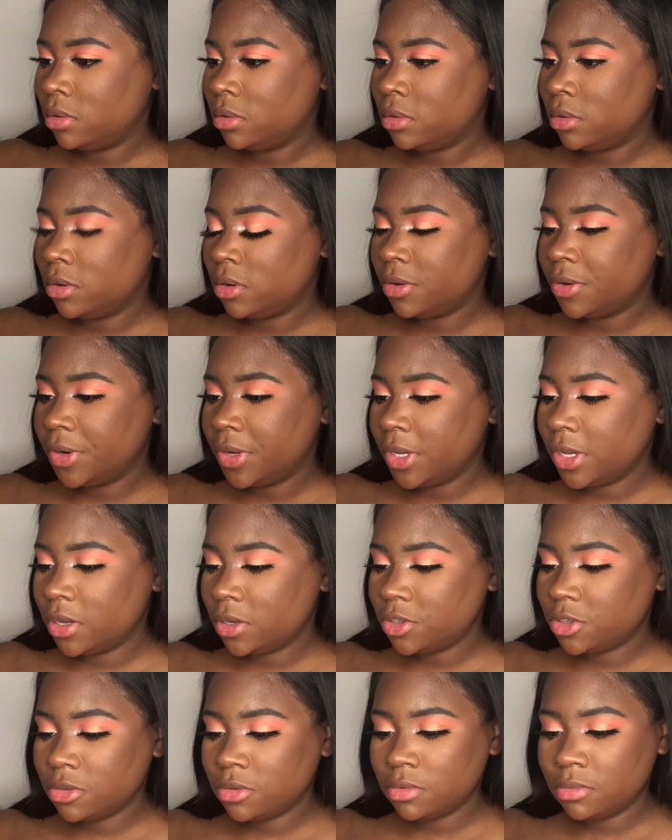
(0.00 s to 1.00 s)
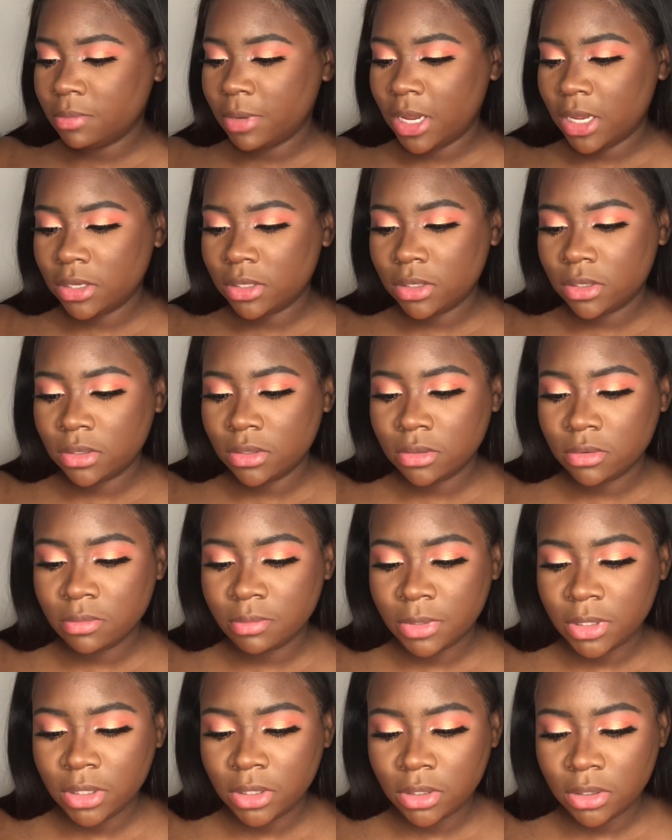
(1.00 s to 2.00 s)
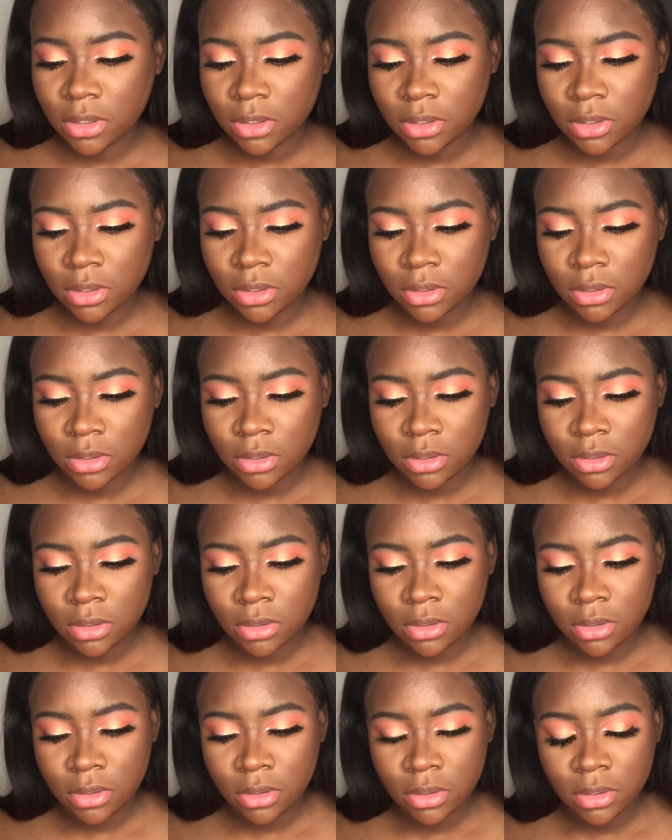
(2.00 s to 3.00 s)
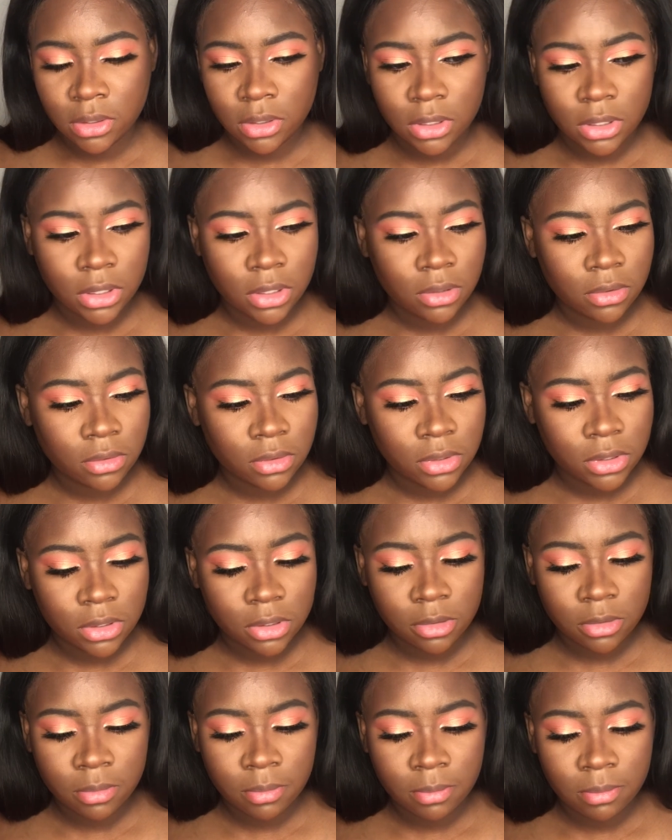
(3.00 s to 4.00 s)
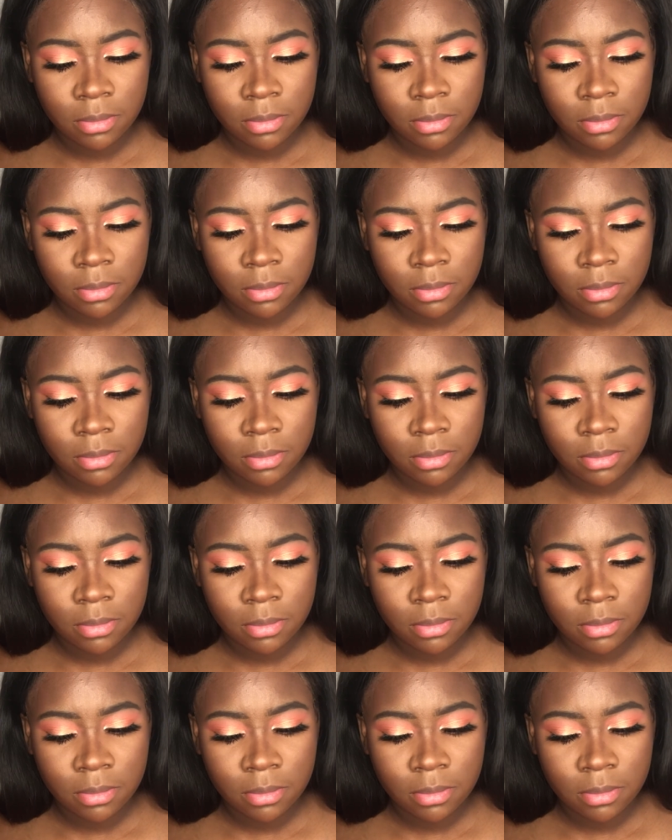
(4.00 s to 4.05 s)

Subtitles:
L'Oreal True Mattes Lumi Loose